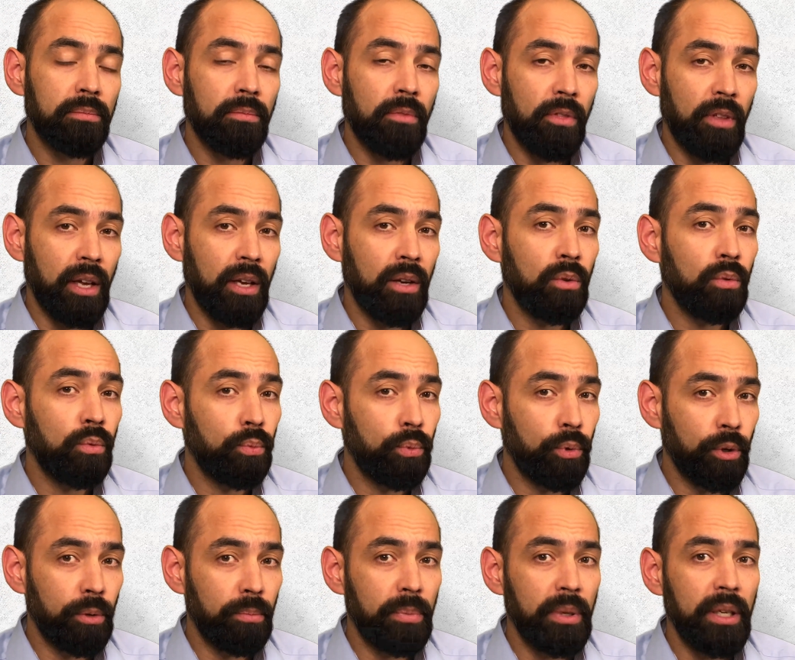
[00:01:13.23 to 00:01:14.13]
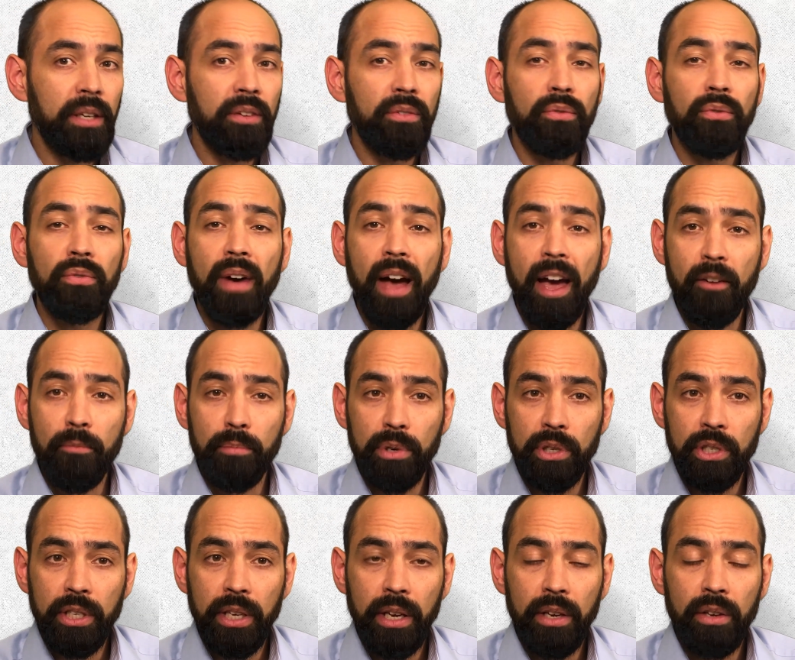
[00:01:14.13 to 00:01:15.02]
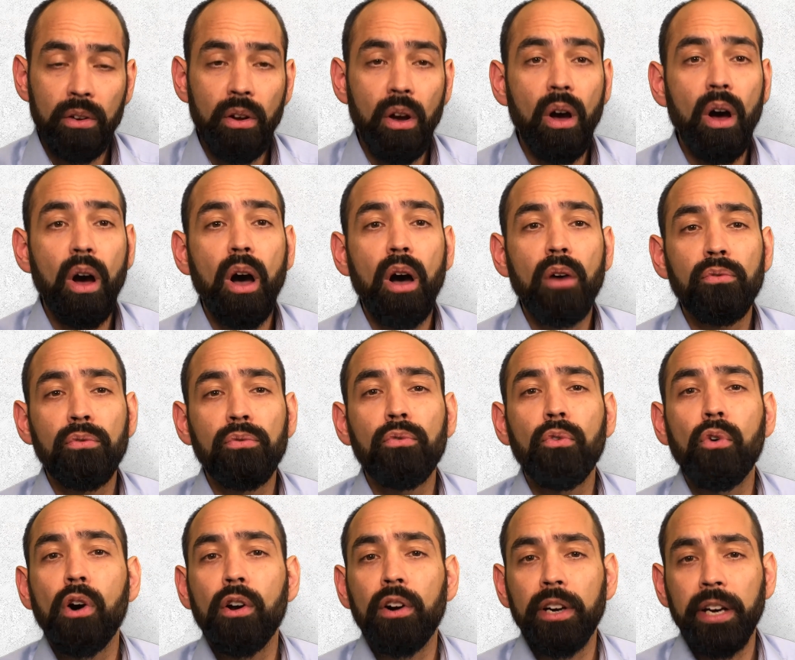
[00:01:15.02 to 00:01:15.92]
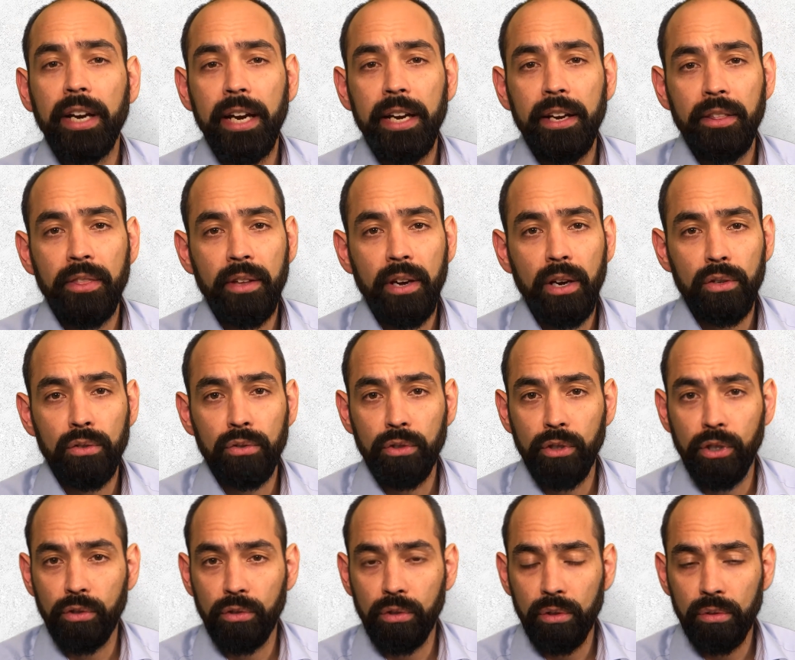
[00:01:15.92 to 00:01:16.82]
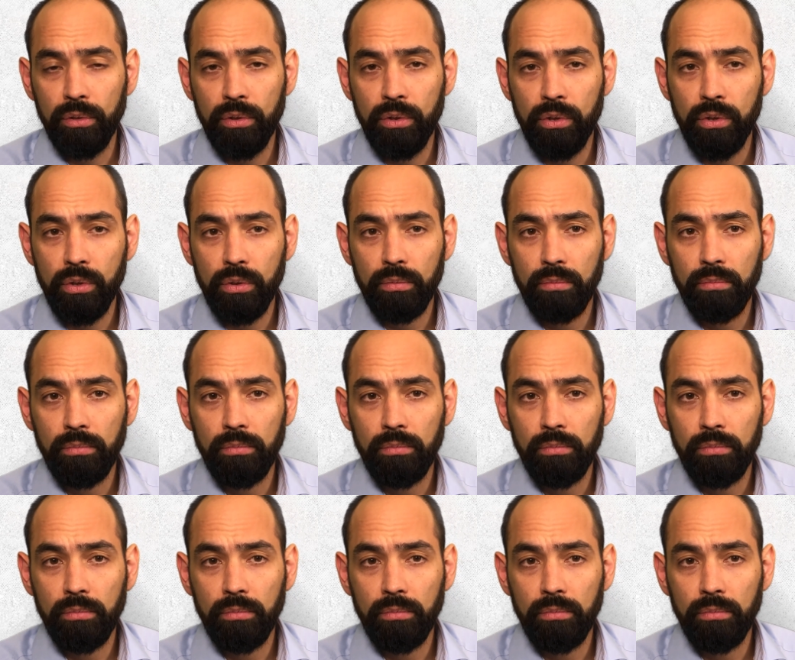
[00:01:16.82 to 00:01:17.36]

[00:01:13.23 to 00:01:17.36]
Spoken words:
then would be 5% of 480,000 euros